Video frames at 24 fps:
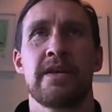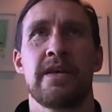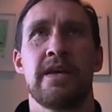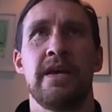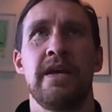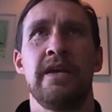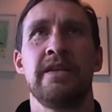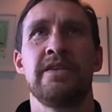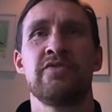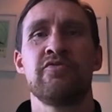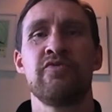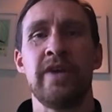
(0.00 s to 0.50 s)

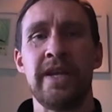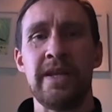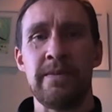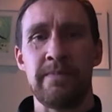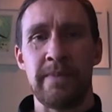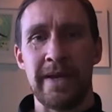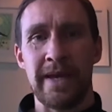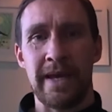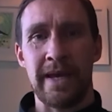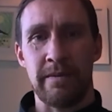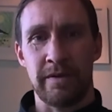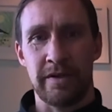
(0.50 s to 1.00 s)
It's really
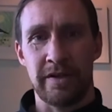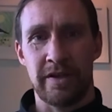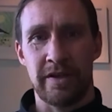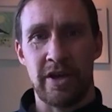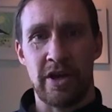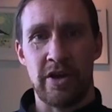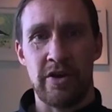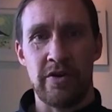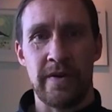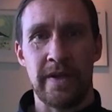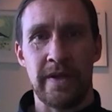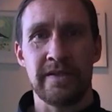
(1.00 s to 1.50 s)
being able to
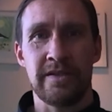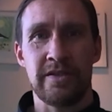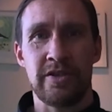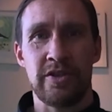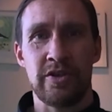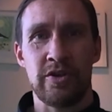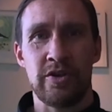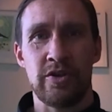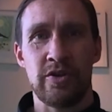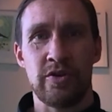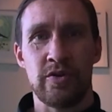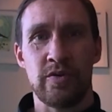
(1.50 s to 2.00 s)
go
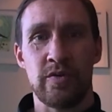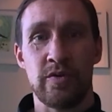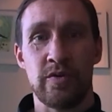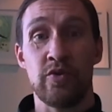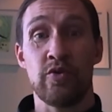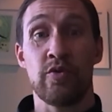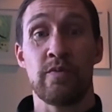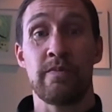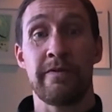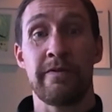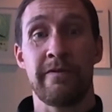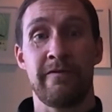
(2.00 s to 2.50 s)
into
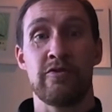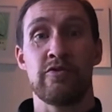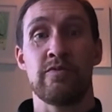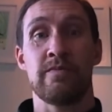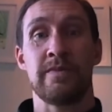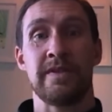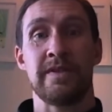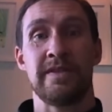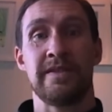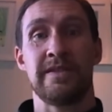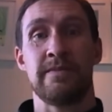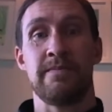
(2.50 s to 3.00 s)
your
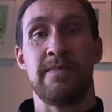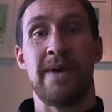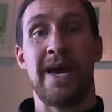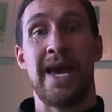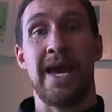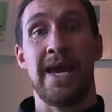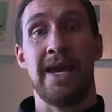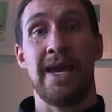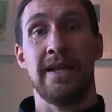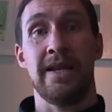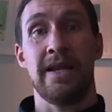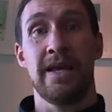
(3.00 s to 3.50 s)
performance
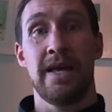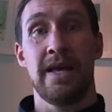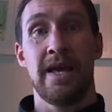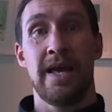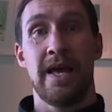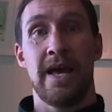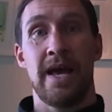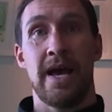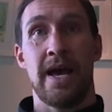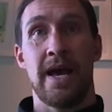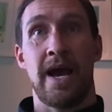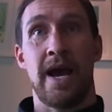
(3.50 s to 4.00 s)
domain
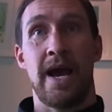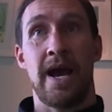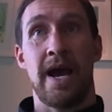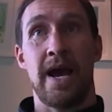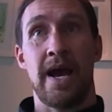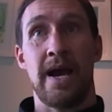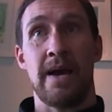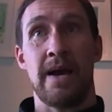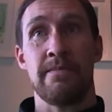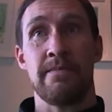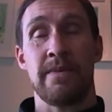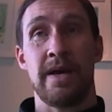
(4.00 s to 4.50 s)

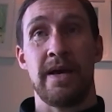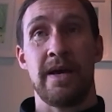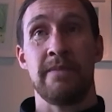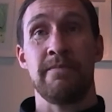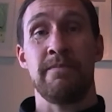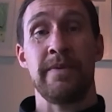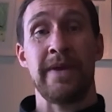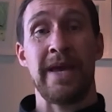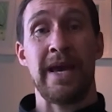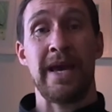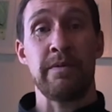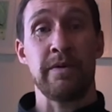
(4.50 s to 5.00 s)
and
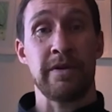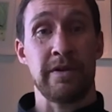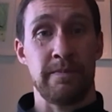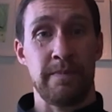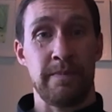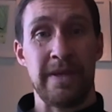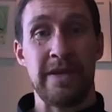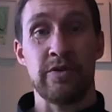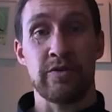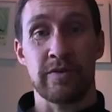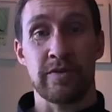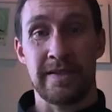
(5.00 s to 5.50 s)
be able to
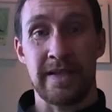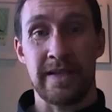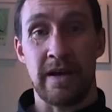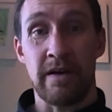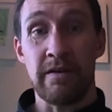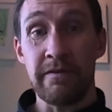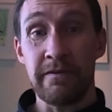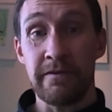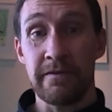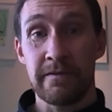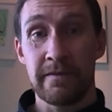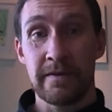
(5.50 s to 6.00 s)
be
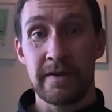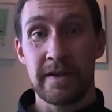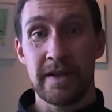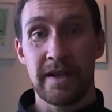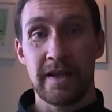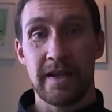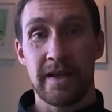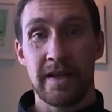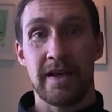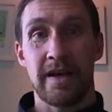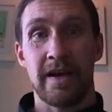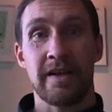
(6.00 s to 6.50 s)
yourself.
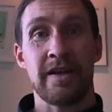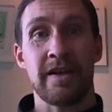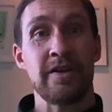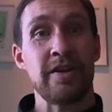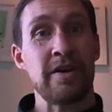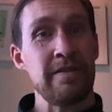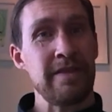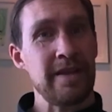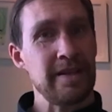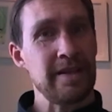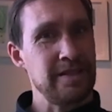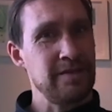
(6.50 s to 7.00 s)
And I
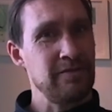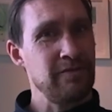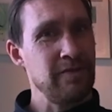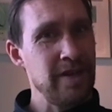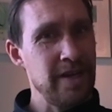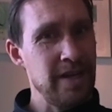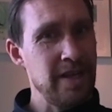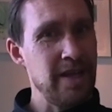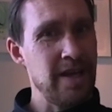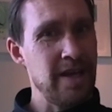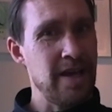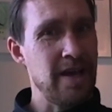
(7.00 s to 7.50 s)
know that's
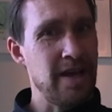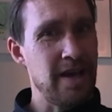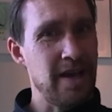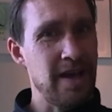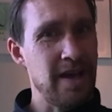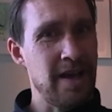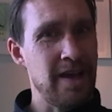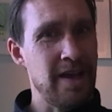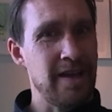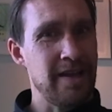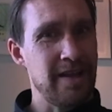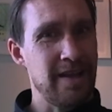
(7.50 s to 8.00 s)
really
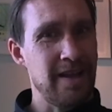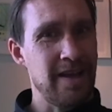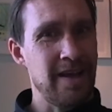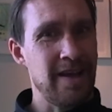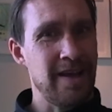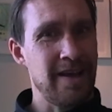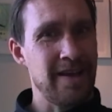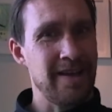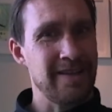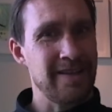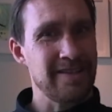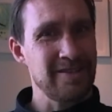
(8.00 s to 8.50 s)
a
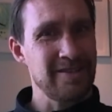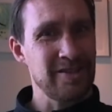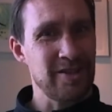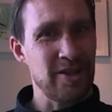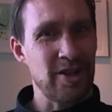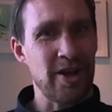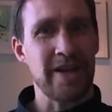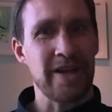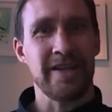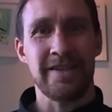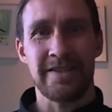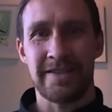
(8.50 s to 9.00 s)

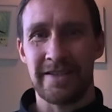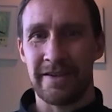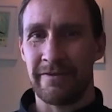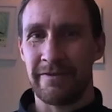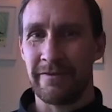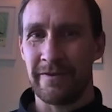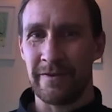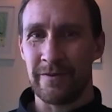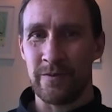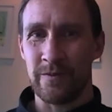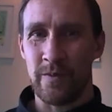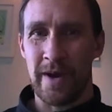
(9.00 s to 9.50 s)
slightly
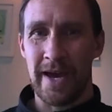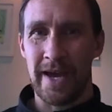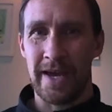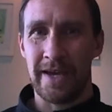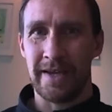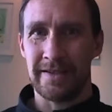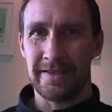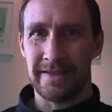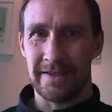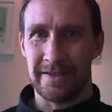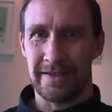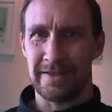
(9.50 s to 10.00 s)
different
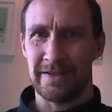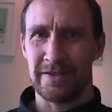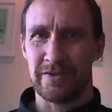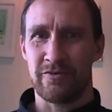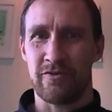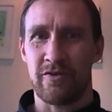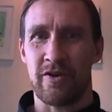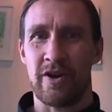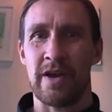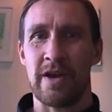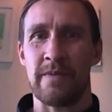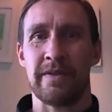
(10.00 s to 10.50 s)
way to
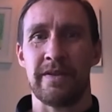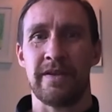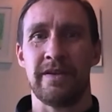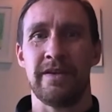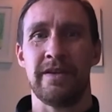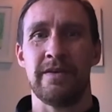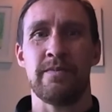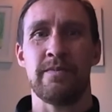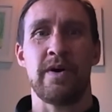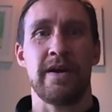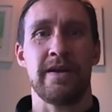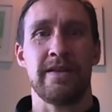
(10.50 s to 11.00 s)
describe it than
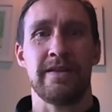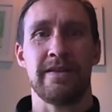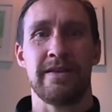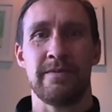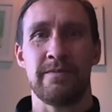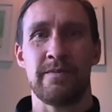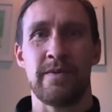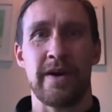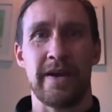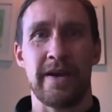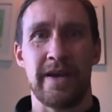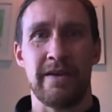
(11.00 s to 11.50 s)
you
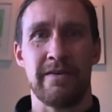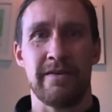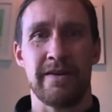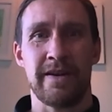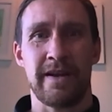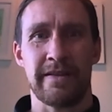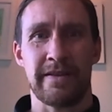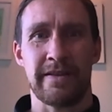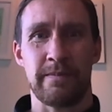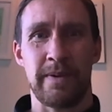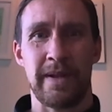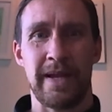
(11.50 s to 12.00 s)
might hear in
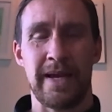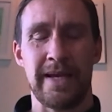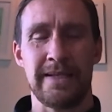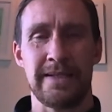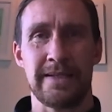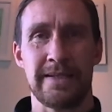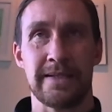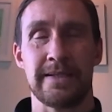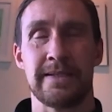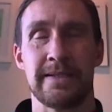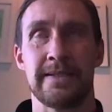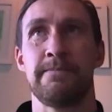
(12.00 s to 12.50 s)
other
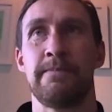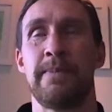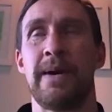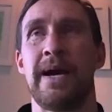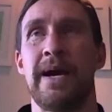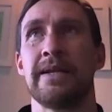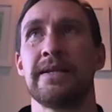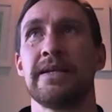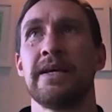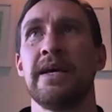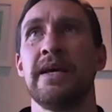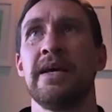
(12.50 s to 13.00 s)
places.
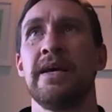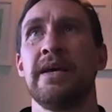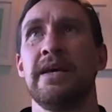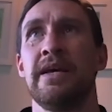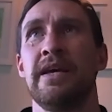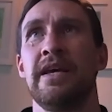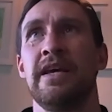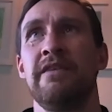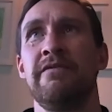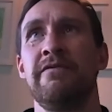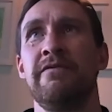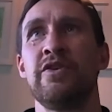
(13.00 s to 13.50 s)
But
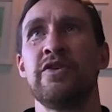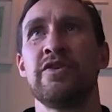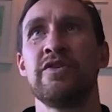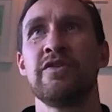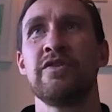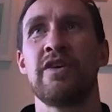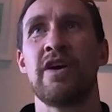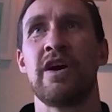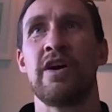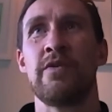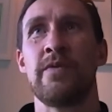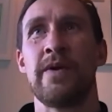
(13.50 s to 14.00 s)
if you
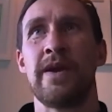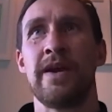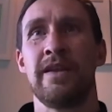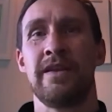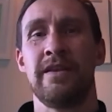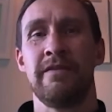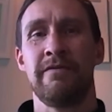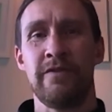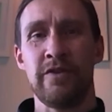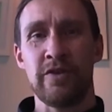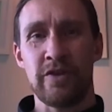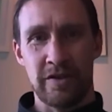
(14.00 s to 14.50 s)
can go in,
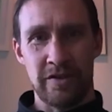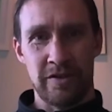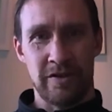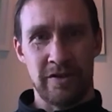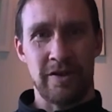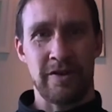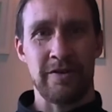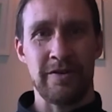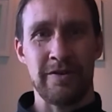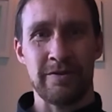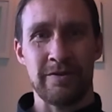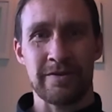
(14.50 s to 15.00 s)
if you can
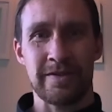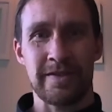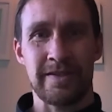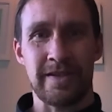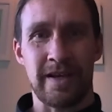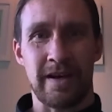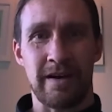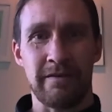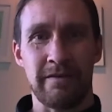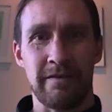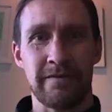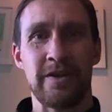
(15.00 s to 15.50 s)
know
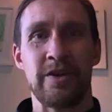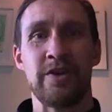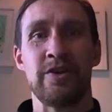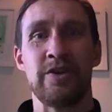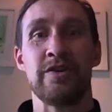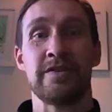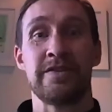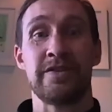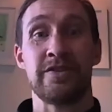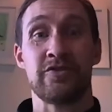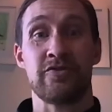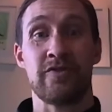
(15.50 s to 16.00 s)
yourself, know
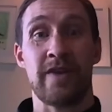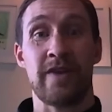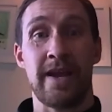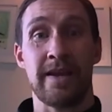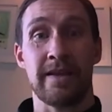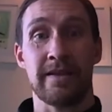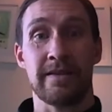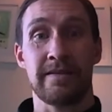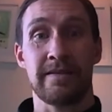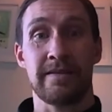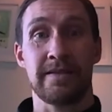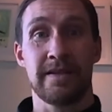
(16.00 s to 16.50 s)
your
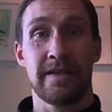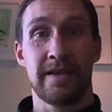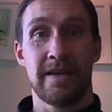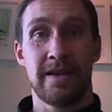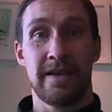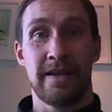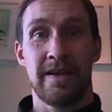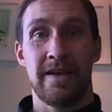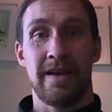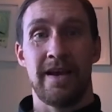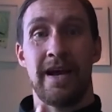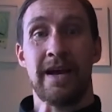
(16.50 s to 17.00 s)
strengths,
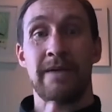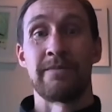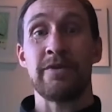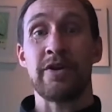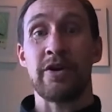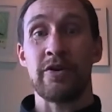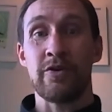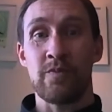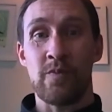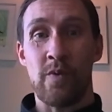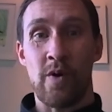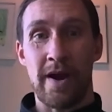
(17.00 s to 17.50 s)

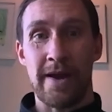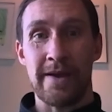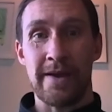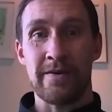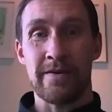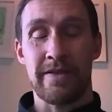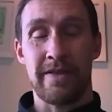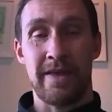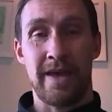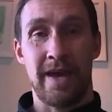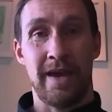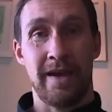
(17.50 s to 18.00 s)
know why
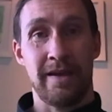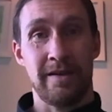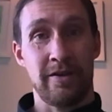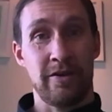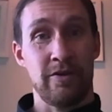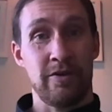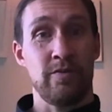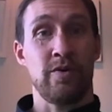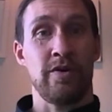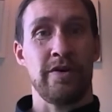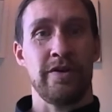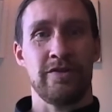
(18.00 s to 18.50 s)
you're there,
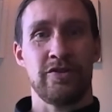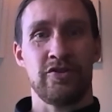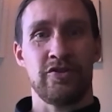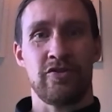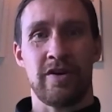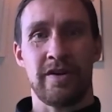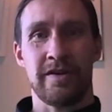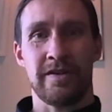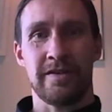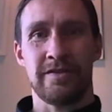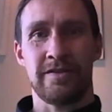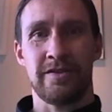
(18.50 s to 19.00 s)
know what you're
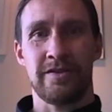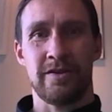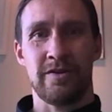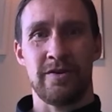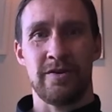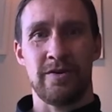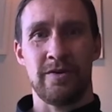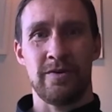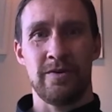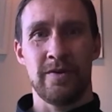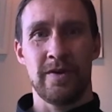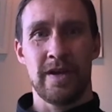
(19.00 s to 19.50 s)
trying to
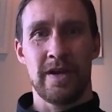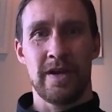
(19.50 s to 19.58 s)
do,